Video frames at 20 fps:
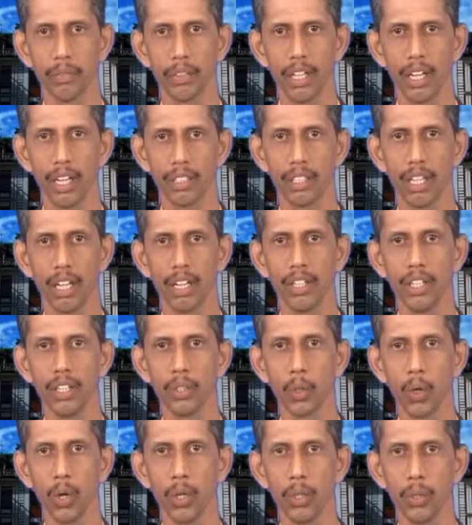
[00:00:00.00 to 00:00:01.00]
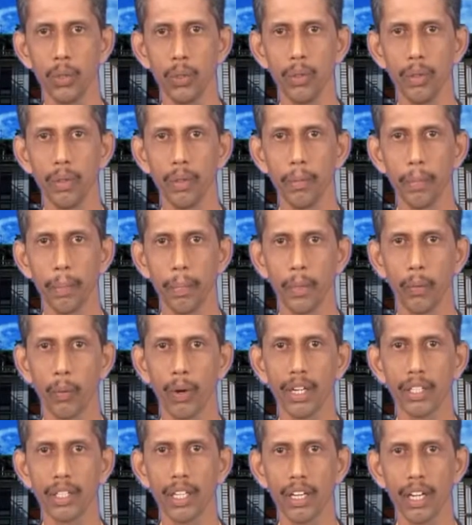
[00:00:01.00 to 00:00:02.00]
As I already told you, the
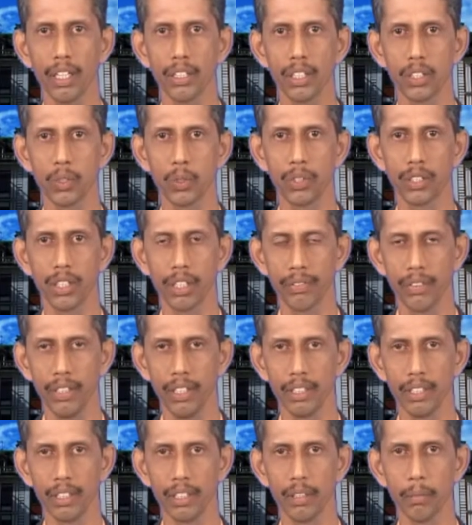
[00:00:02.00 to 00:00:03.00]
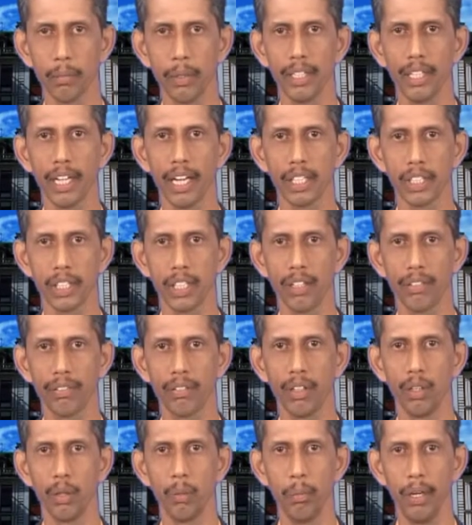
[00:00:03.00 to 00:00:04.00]
water rises to the surface by the action of
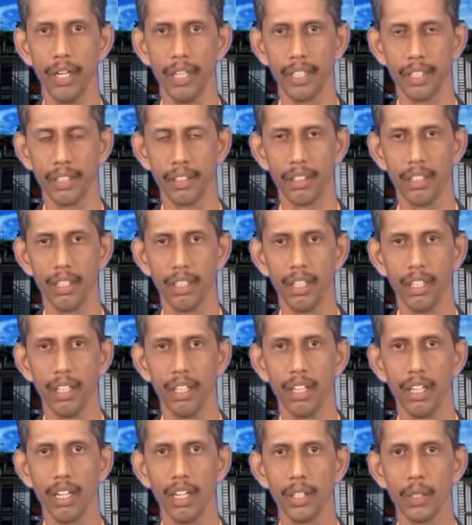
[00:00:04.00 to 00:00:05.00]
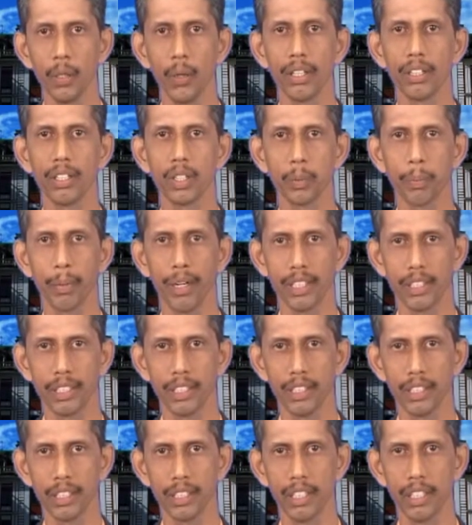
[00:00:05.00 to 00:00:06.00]
bleeding. During this
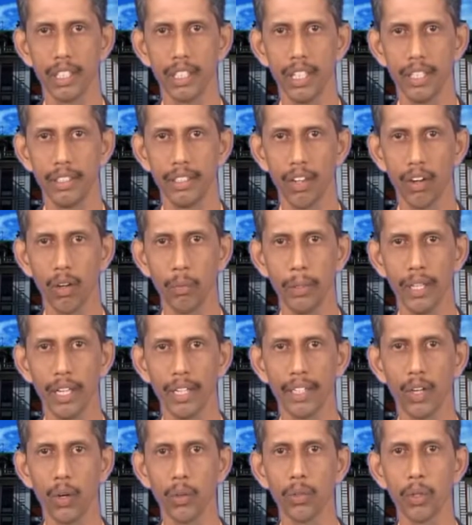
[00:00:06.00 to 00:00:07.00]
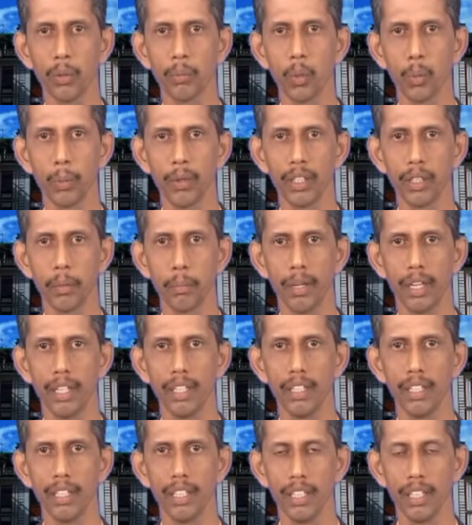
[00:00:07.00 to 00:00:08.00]
process, there will be a downward movement
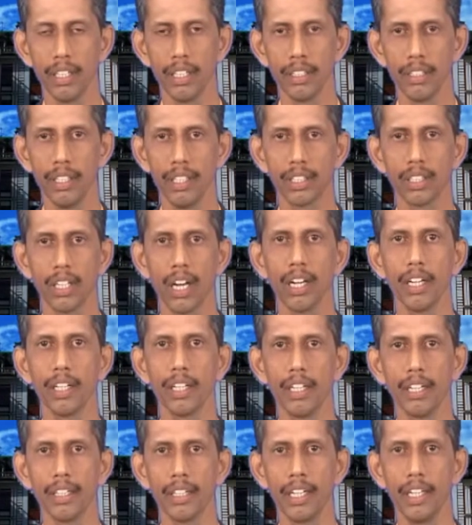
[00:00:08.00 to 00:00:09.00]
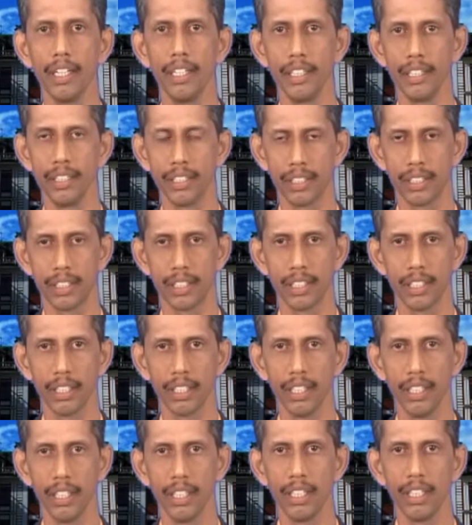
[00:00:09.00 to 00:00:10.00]
by the solid ingredients.
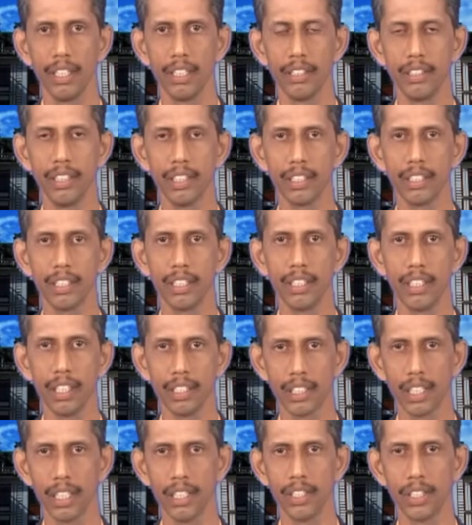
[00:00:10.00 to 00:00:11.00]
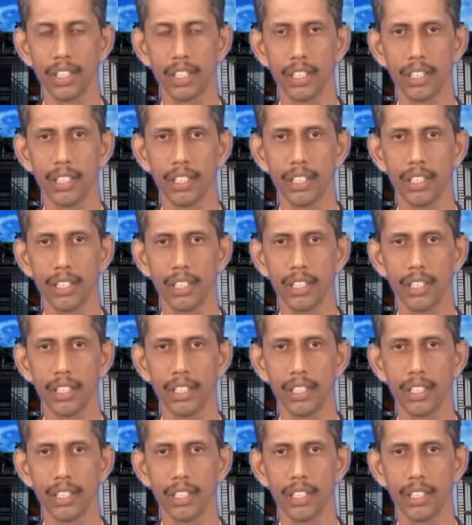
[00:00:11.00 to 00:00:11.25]
This descent